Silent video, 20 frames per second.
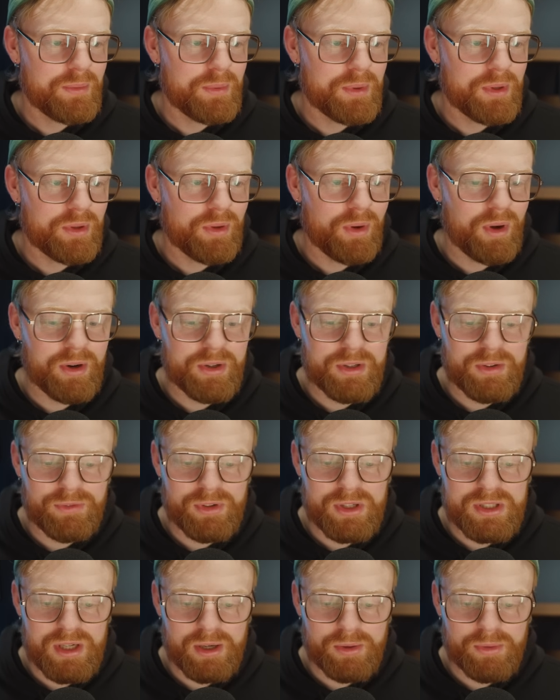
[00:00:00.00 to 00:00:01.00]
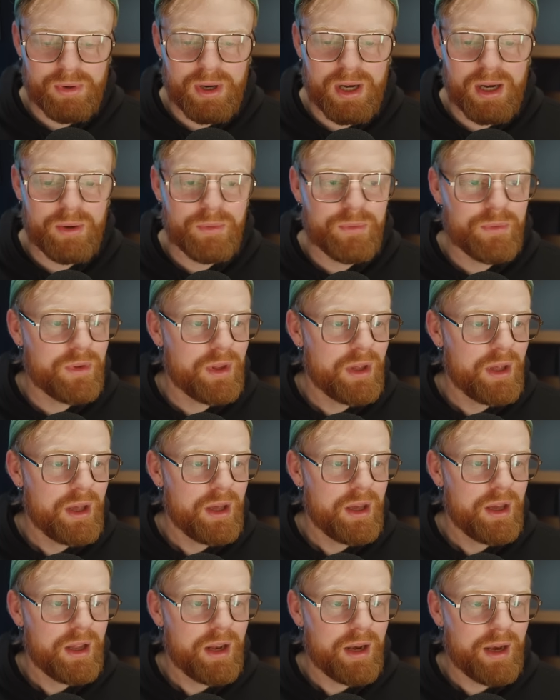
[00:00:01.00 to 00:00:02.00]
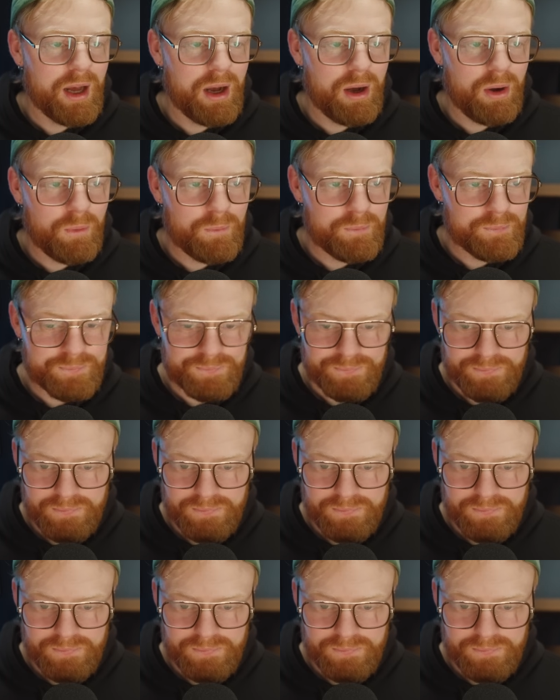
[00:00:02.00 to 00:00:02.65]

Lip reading: We can do artificial ground. Now,